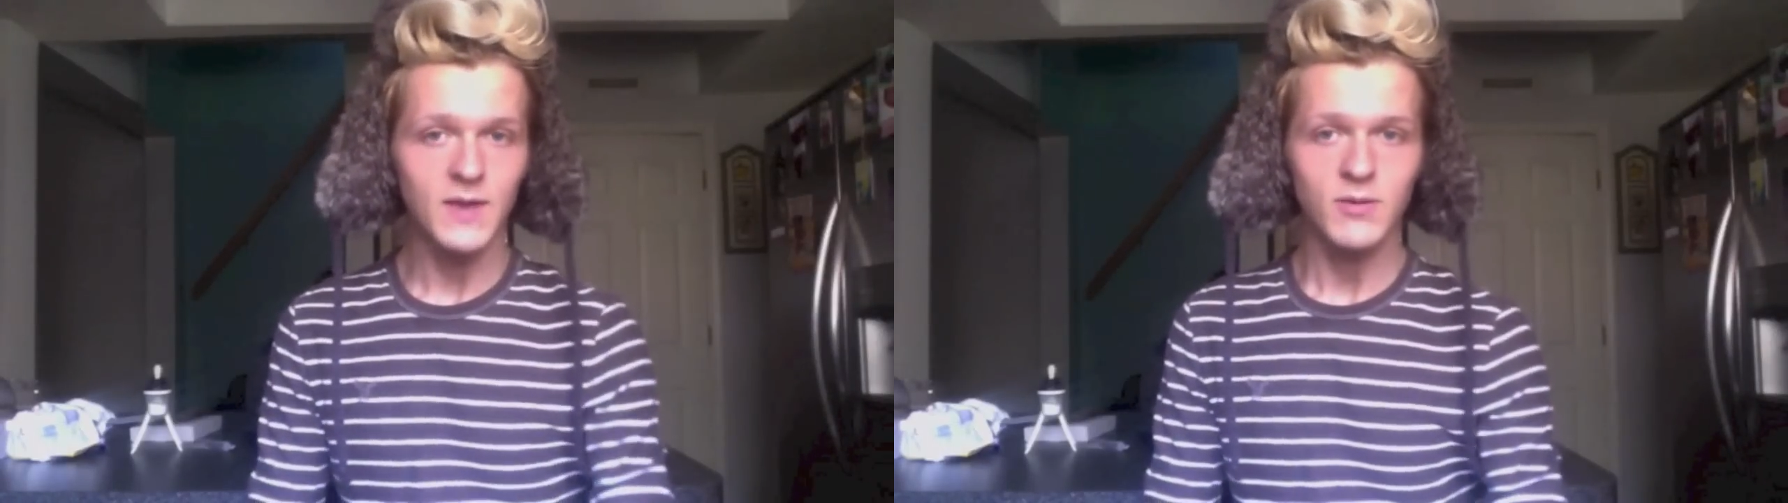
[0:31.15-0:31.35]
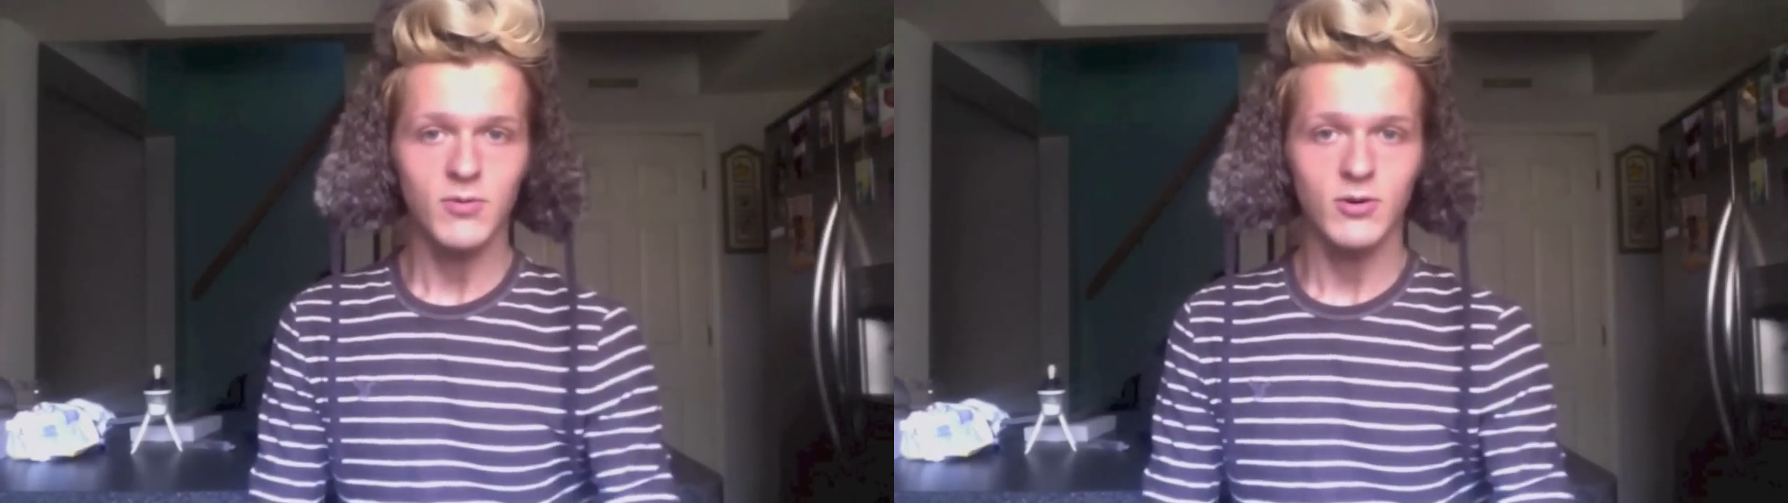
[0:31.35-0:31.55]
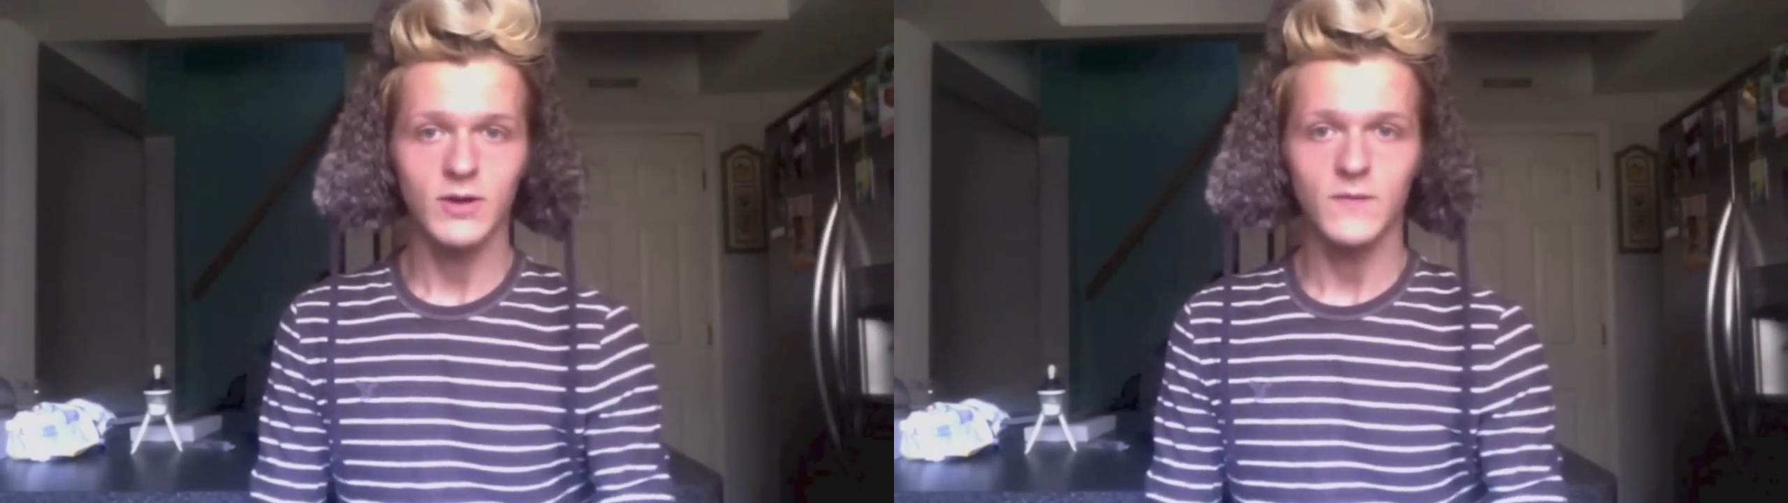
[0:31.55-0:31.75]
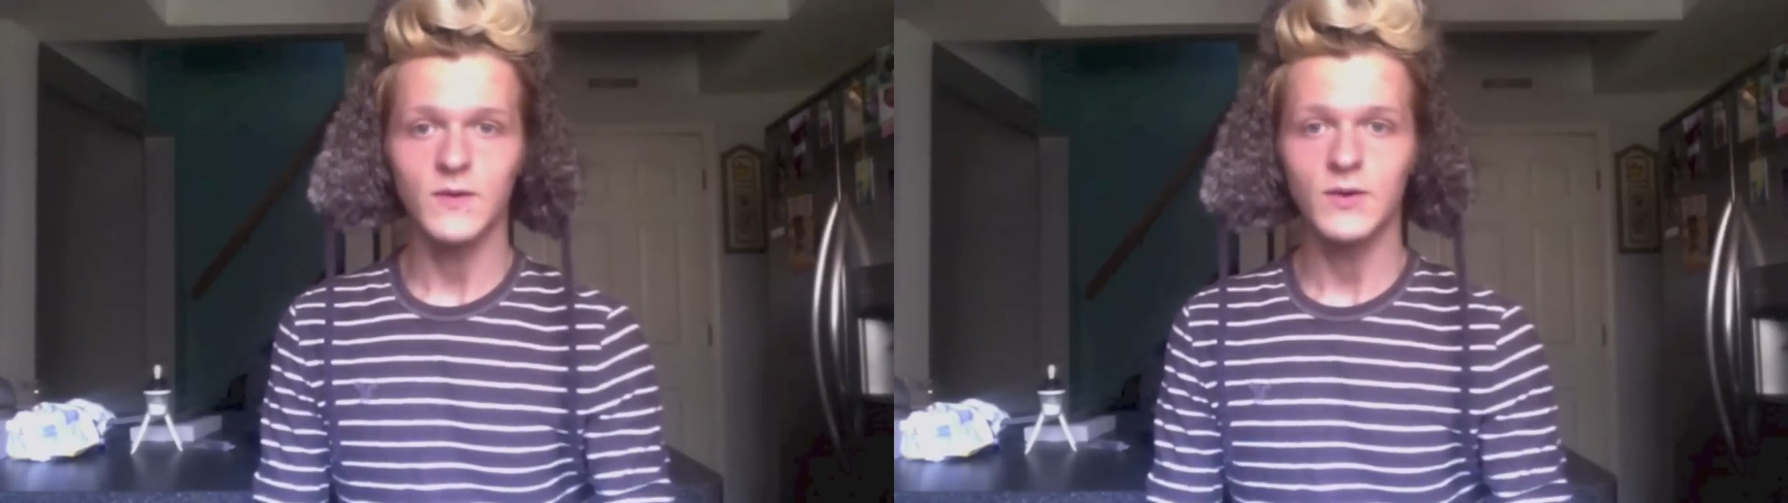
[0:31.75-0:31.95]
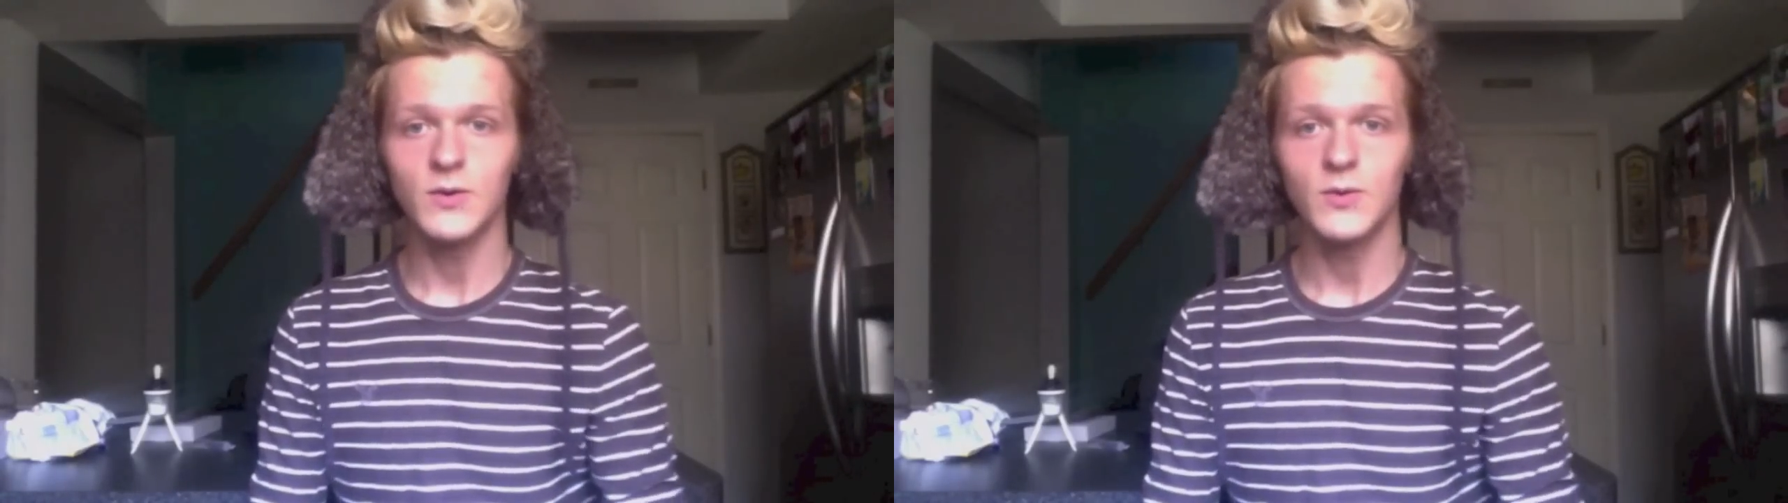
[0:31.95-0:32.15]
people if
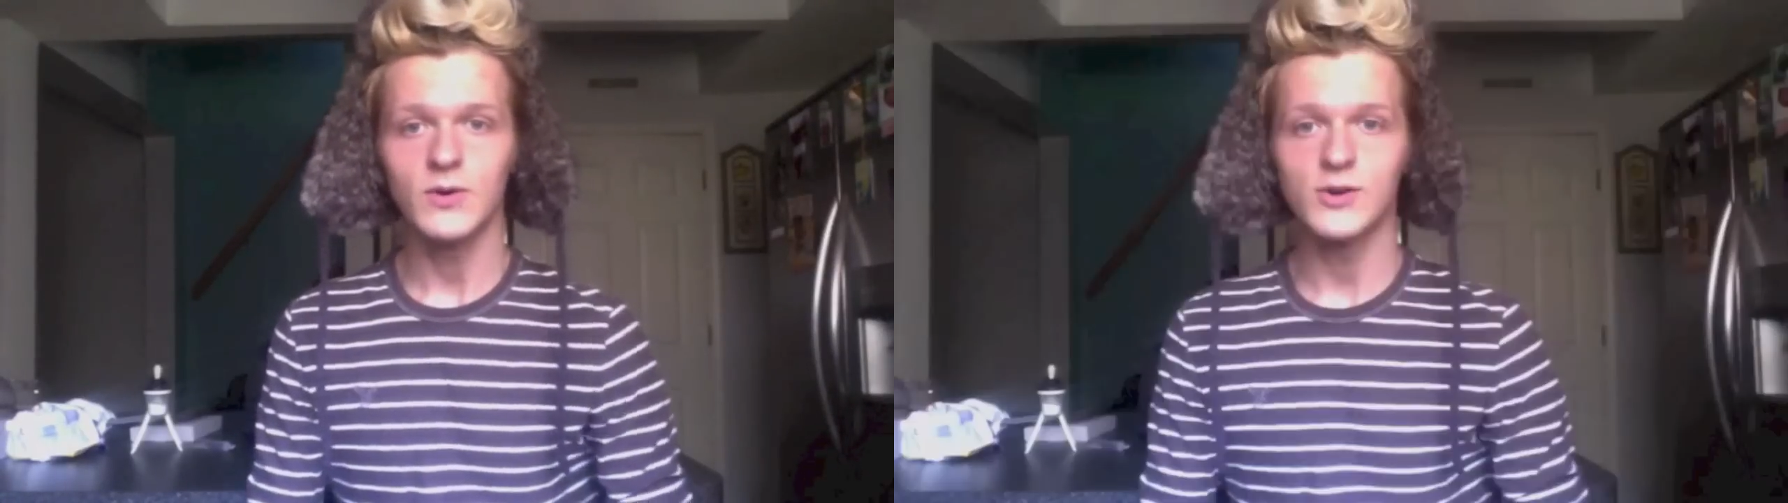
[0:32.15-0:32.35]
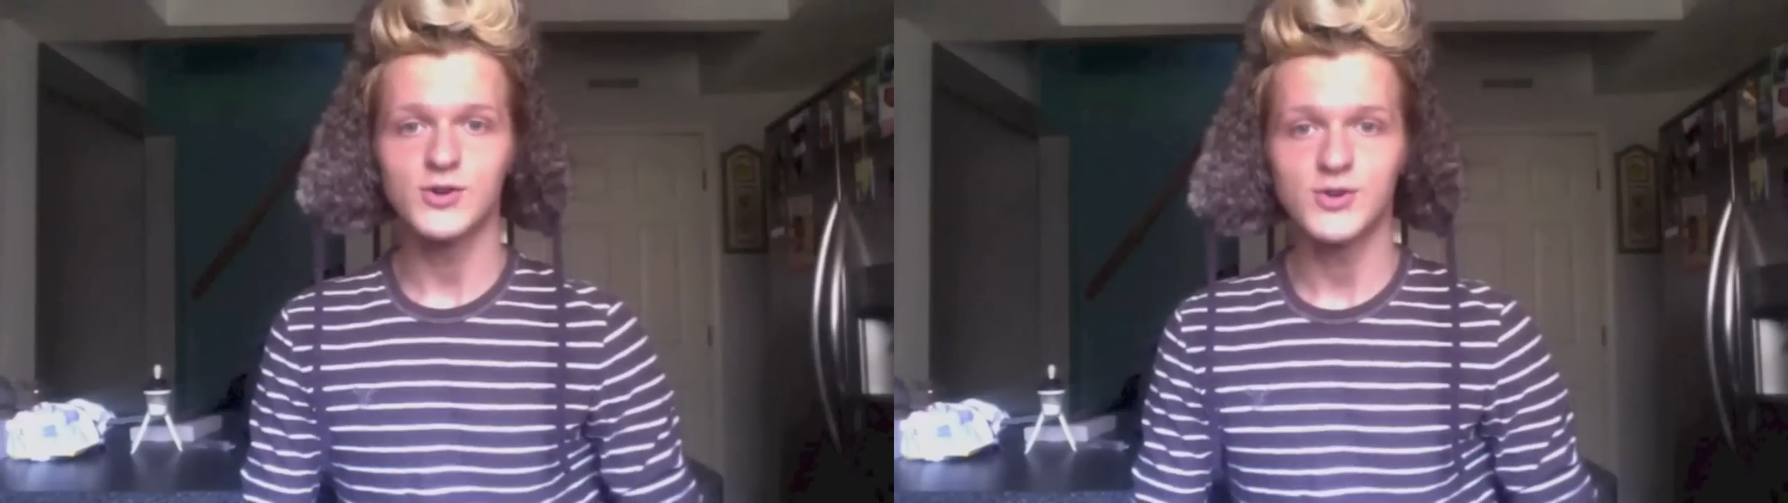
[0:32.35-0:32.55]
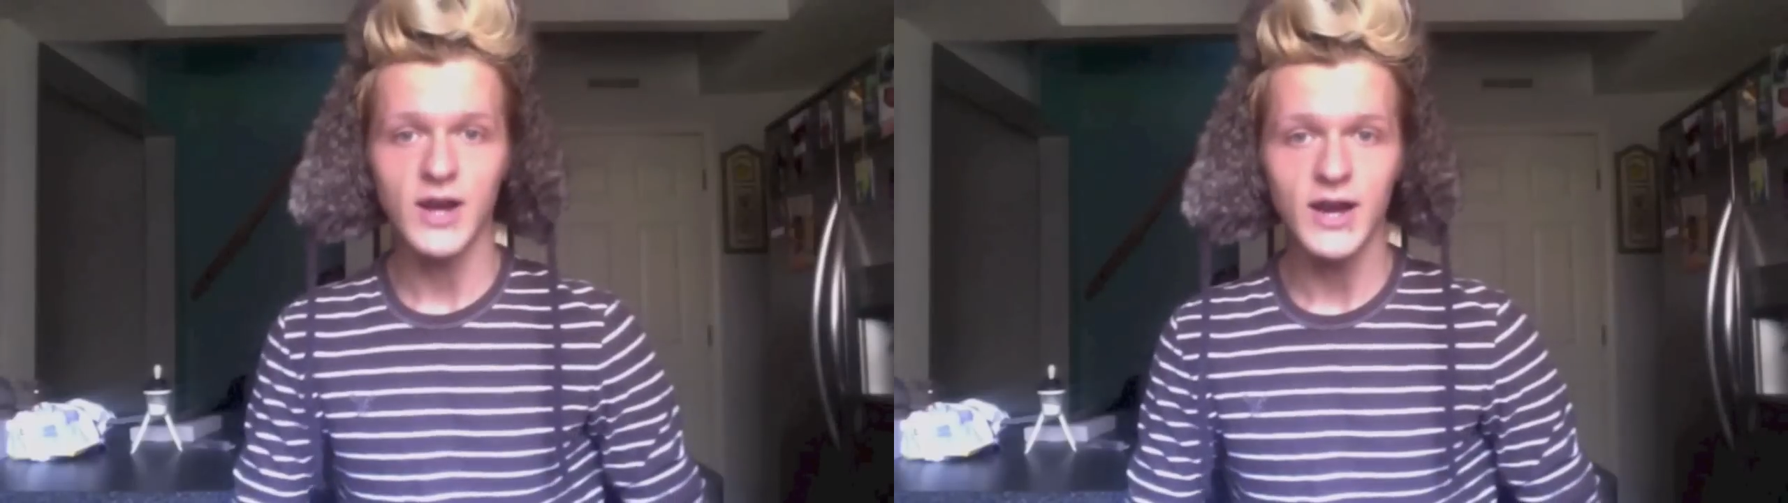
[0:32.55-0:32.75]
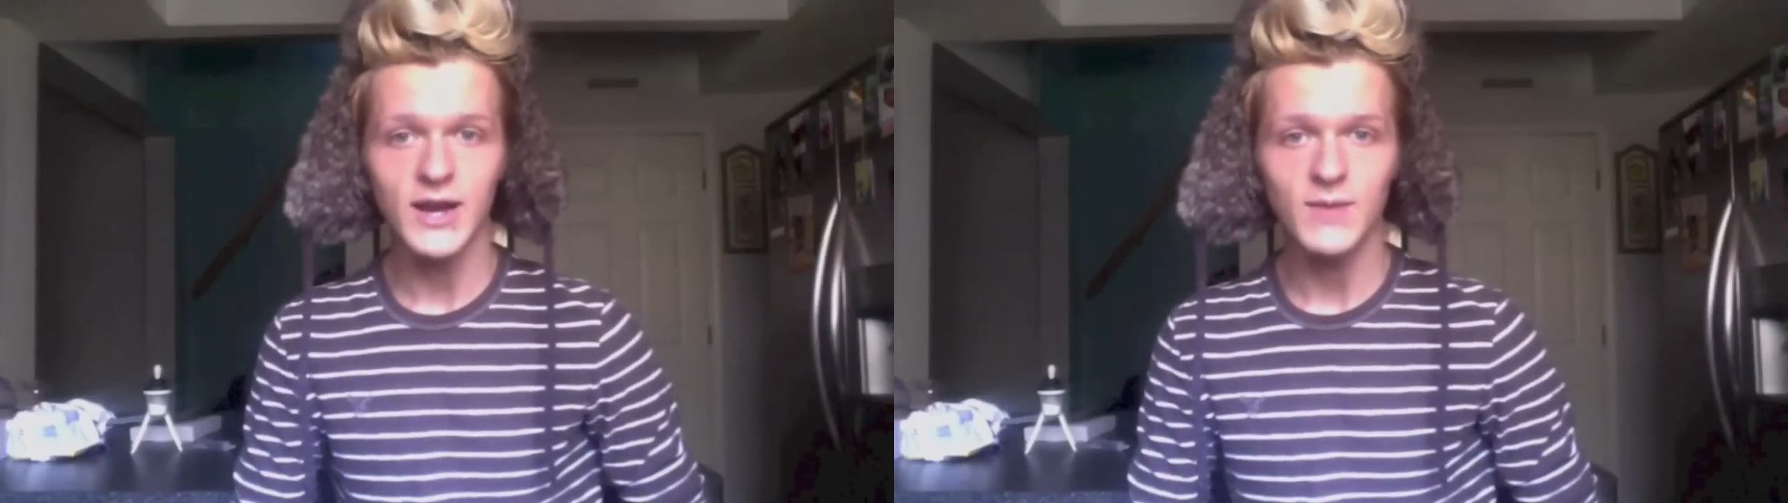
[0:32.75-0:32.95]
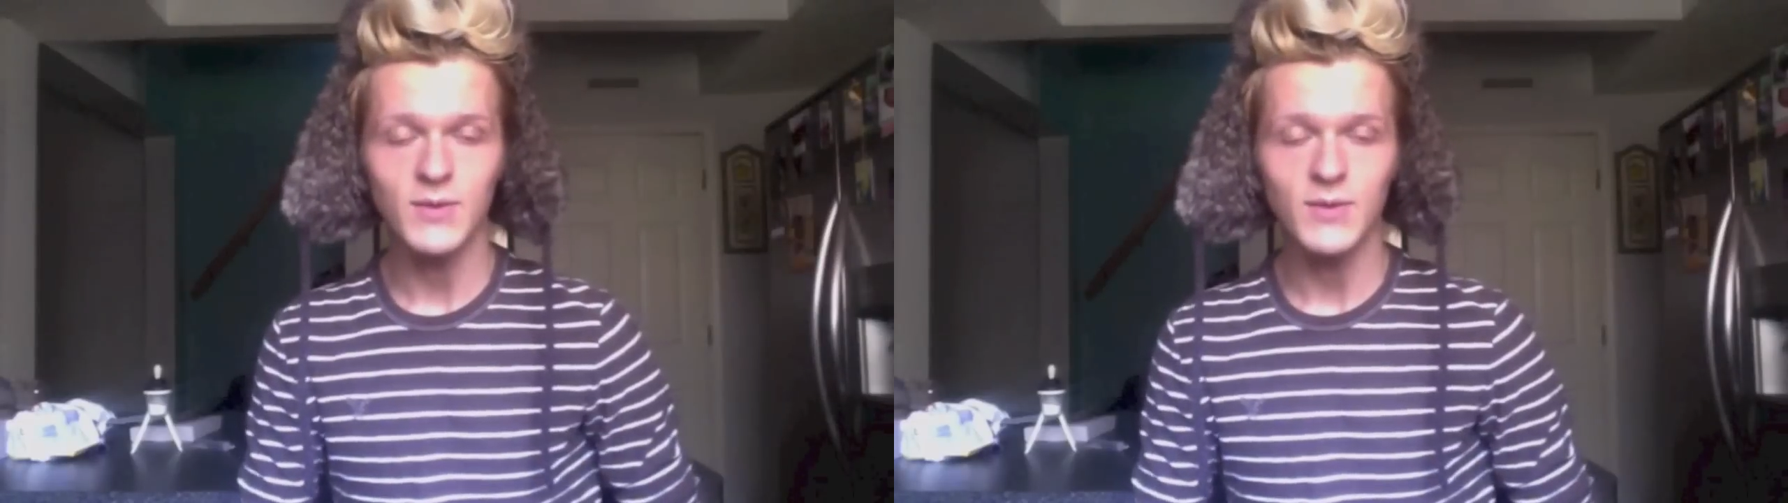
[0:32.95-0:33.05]
you are straight?